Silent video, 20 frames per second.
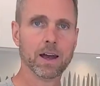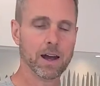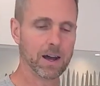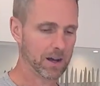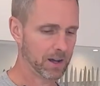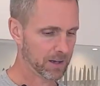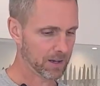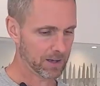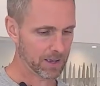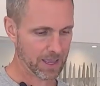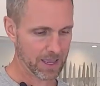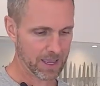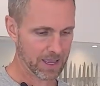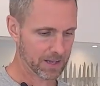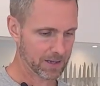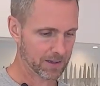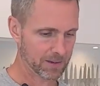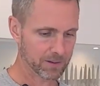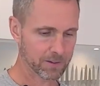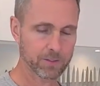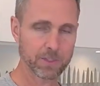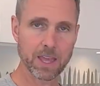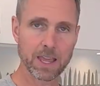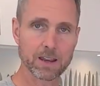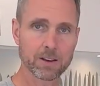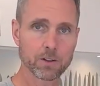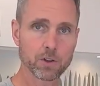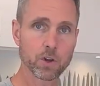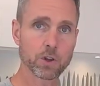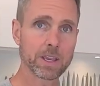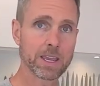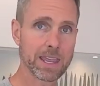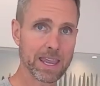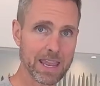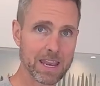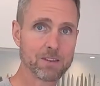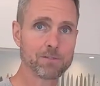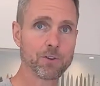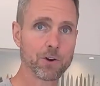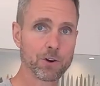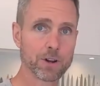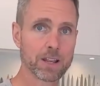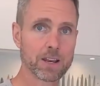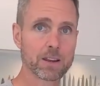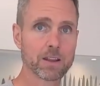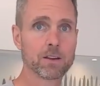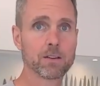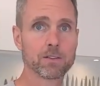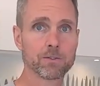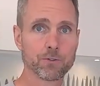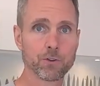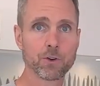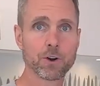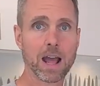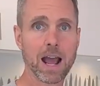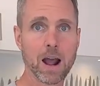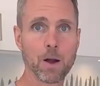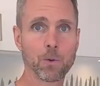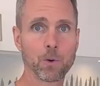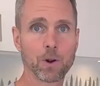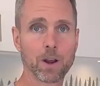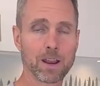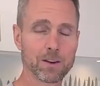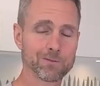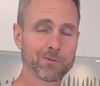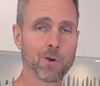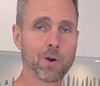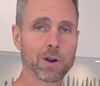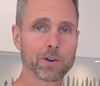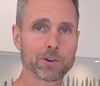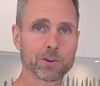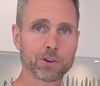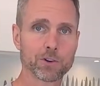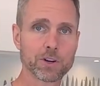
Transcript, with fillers: uh, and then cook it inverted for an hour at four hundred